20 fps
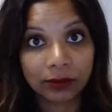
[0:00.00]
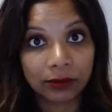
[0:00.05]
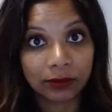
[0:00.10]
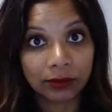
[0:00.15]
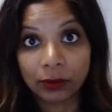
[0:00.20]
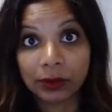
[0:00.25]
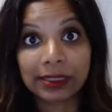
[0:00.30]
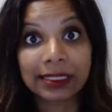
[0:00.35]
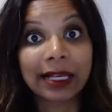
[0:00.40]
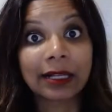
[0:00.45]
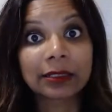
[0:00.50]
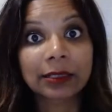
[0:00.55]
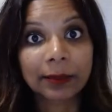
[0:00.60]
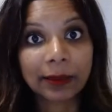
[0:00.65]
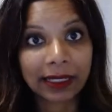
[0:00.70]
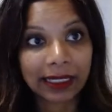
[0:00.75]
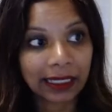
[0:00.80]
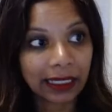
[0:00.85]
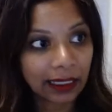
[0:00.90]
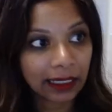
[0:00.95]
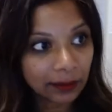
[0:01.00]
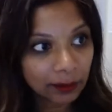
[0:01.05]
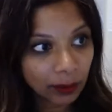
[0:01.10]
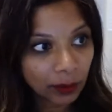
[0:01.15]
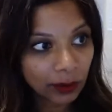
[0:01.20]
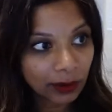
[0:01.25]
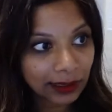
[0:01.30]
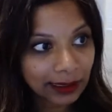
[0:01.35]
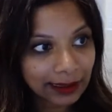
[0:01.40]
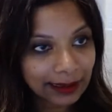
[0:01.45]
was held up at
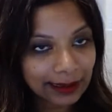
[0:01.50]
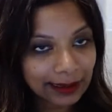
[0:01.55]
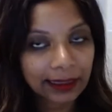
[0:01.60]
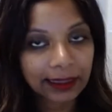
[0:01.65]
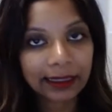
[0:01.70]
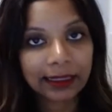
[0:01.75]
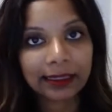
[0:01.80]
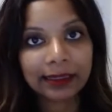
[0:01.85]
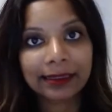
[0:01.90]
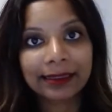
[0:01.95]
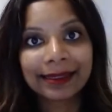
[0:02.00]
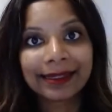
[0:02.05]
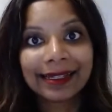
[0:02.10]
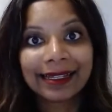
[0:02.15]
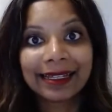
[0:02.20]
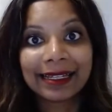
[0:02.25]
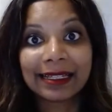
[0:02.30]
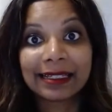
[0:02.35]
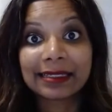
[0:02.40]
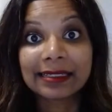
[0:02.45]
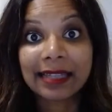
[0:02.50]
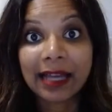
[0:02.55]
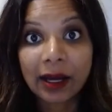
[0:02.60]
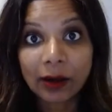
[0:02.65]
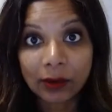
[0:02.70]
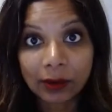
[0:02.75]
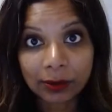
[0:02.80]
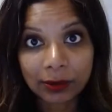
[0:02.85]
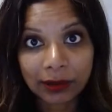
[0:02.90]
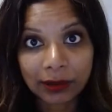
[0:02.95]
gunpoint and is now
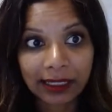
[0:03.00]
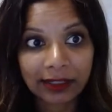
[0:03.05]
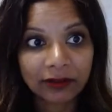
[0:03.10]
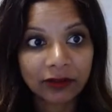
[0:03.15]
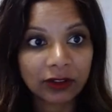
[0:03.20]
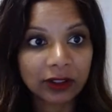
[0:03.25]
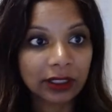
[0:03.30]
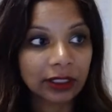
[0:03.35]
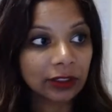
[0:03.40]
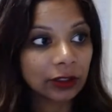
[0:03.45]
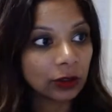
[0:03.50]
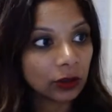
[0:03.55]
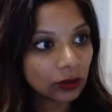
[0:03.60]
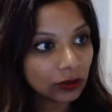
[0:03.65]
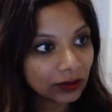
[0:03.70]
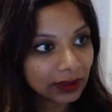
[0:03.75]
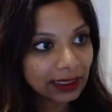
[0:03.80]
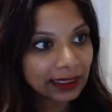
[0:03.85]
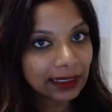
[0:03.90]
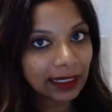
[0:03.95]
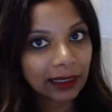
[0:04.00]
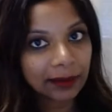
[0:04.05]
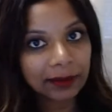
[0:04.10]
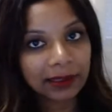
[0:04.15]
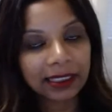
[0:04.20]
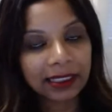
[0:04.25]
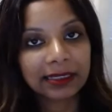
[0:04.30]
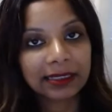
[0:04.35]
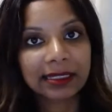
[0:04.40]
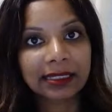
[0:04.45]
applying for a U visa
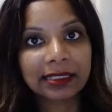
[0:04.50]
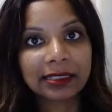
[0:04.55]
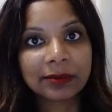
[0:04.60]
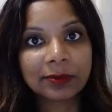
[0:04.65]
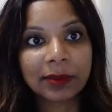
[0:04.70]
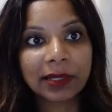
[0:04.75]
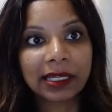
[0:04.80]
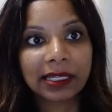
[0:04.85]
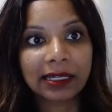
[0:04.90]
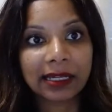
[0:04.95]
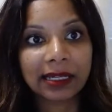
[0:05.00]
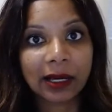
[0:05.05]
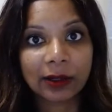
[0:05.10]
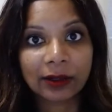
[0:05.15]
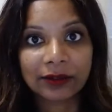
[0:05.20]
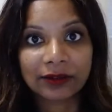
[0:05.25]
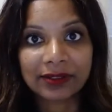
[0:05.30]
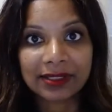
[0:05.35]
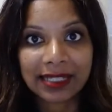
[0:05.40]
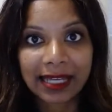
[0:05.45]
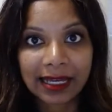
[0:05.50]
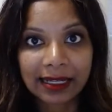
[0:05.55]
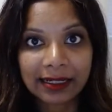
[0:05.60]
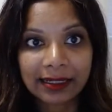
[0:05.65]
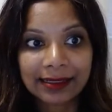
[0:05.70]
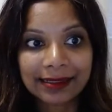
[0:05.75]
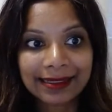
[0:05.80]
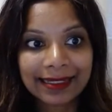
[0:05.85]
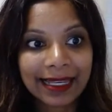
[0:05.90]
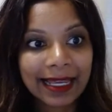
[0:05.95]
because he's been out of
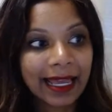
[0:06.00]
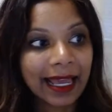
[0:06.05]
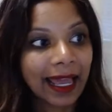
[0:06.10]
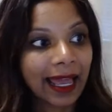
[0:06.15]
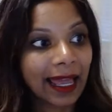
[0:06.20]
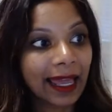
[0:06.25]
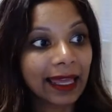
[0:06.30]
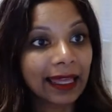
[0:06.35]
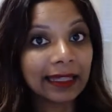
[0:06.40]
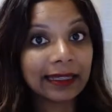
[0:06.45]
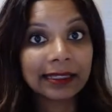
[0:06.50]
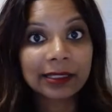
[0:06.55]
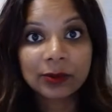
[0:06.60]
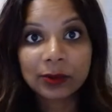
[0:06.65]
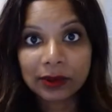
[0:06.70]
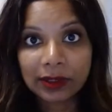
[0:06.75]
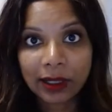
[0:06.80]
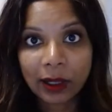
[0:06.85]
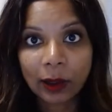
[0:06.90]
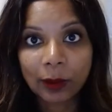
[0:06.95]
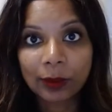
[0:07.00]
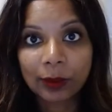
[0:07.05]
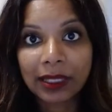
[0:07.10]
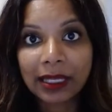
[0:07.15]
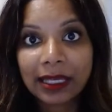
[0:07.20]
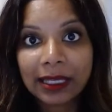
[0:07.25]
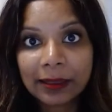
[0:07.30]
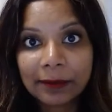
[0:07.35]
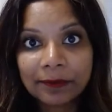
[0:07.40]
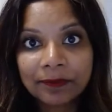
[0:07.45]
status. And this will help
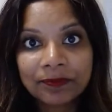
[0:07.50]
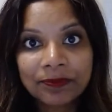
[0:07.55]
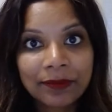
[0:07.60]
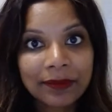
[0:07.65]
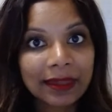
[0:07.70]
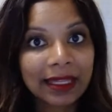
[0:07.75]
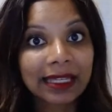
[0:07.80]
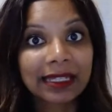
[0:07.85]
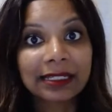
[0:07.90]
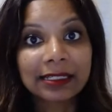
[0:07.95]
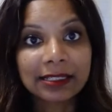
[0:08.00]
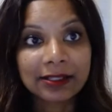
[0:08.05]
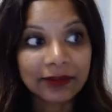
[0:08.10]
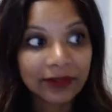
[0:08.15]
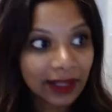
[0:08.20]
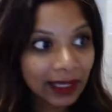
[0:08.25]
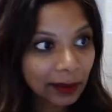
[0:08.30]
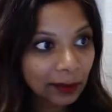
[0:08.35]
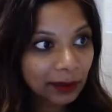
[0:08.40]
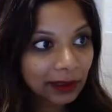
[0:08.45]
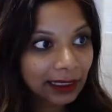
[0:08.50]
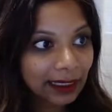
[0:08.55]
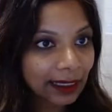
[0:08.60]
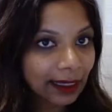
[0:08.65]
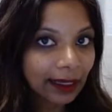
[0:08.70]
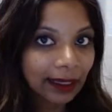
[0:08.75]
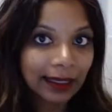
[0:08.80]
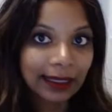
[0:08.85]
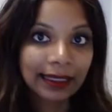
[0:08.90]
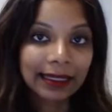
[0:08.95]
him and his family
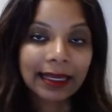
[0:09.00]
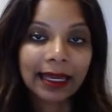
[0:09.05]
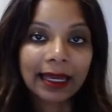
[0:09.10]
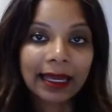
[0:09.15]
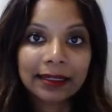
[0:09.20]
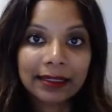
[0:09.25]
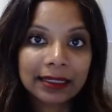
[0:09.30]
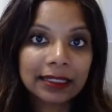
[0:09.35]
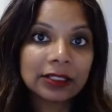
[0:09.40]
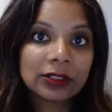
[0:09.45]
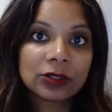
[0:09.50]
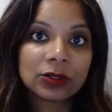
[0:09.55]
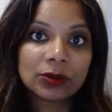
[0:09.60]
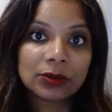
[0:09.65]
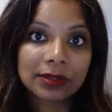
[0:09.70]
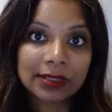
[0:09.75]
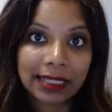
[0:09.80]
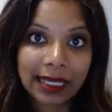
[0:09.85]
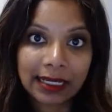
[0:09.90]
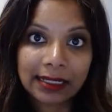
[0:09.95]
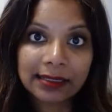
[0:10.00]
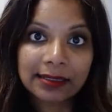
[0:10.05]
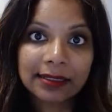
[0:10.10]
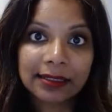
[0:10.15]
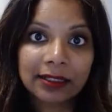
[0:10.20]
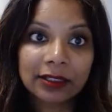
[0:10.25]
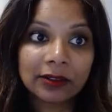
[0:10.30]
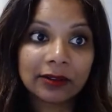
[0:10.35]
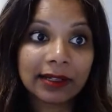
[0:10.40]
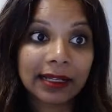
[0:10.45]
get into status in
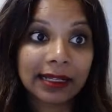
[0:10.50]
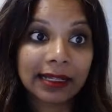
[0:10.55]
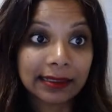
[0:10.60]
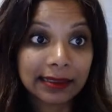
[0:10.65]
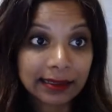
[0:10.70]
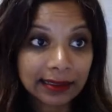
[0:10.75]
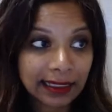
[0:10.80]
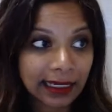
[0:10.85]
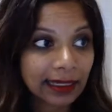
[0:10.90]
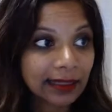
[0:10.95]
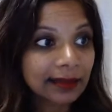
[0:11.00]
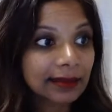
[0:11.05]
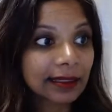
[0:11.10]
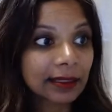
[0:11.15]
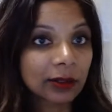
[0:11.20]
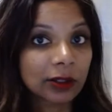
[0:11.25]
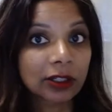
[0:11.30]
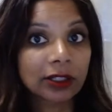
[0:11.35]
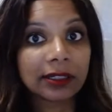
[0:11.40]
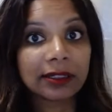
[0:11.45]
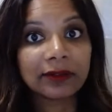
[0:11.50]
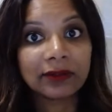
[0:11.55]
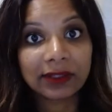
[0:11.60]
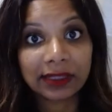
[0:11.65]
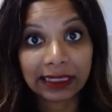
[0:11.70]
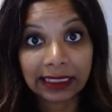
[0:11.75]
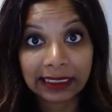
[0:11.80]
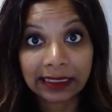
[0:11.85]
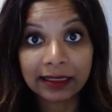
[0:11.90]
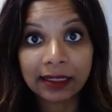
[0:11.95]
the United States and could even
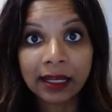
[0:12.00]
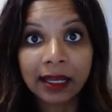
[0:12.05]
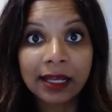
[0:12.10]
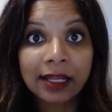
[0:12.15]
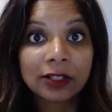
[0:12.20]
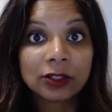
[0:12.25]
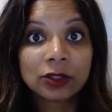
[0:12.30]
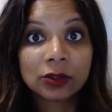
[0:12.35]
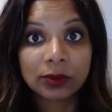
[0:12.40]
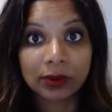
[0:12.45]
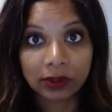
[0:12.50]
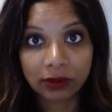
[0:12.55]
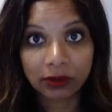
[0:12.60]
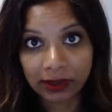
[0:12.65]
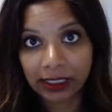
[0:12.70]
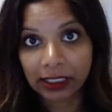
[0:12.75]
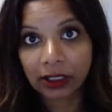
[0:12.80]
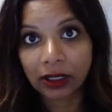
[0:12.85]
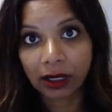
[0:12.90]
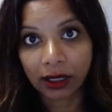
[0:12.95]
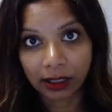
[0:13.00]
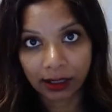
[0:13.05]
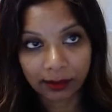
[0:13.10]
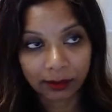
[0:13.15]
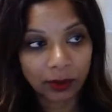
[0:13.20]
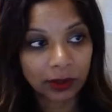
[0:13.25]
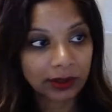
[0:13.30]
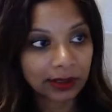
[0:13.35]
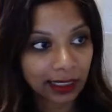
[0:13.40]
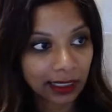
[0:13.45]
lead to a green card,
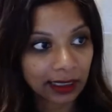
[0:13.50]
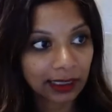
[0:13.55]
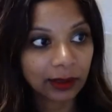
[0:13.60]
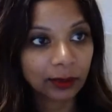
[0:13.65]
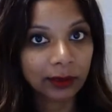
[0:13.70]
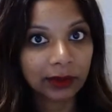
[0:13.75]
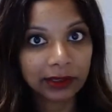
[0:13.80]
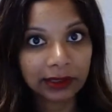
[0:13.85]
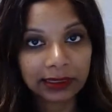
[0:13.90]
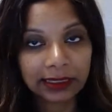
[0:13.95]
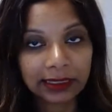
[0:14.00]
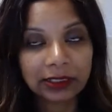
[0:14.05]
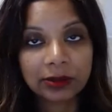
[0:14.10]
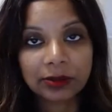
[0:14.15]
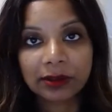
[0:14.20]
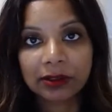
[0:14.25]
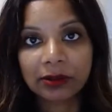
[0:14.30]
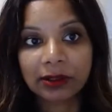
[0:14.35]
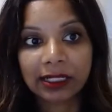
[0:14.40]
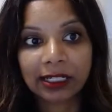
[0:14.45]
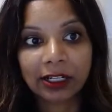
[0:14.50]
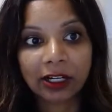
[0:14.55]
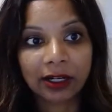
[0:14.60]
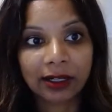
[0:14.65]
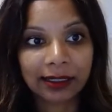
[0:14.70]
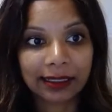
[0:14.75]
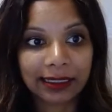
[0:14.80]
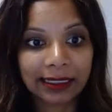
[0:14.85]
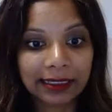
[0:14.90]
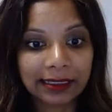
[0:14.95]
most likely will lead to a green card
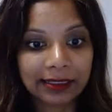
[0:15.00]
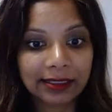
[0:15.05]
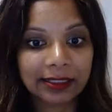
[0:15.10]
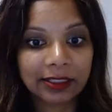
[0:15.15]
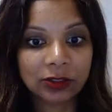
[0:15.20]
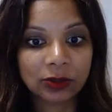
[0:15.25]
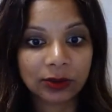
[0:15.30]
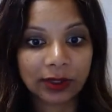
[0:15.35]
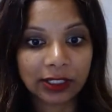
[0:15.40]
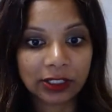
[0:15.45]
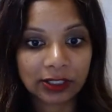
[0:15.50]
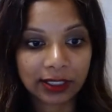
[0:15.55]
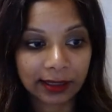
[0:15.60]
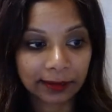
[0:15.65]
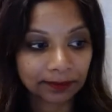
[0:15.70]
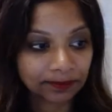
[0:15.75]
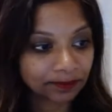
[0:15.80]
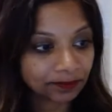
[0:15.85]
in his situation.